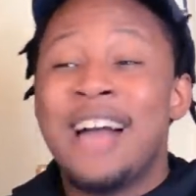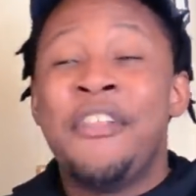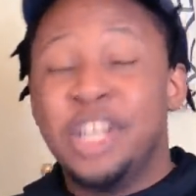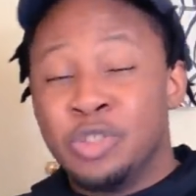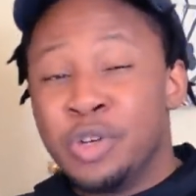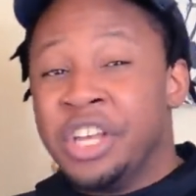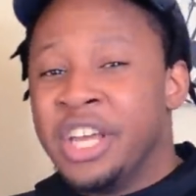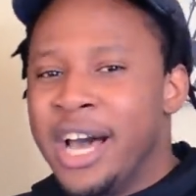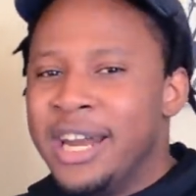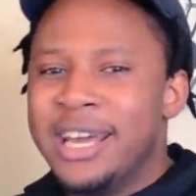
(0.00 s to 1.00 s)
This is really
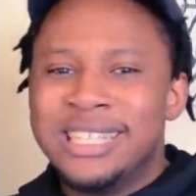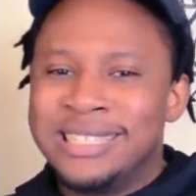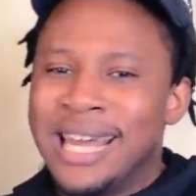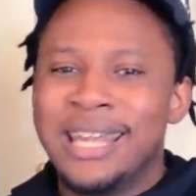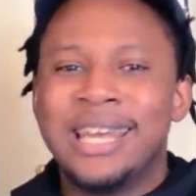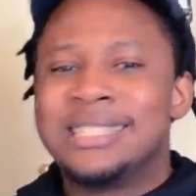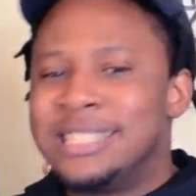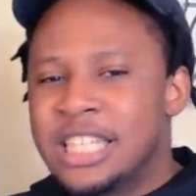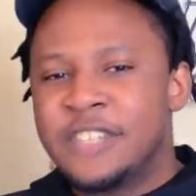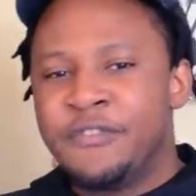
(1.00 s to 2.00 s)
good. Stantley is
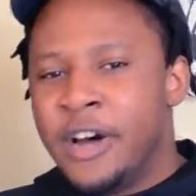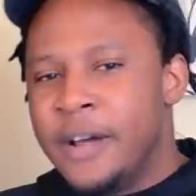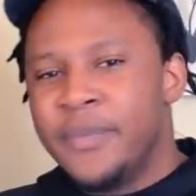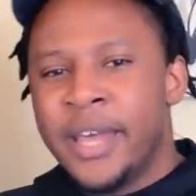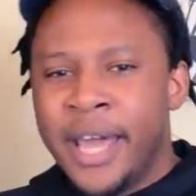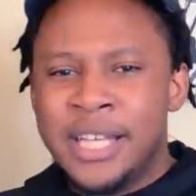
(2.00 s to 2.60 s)
six foot.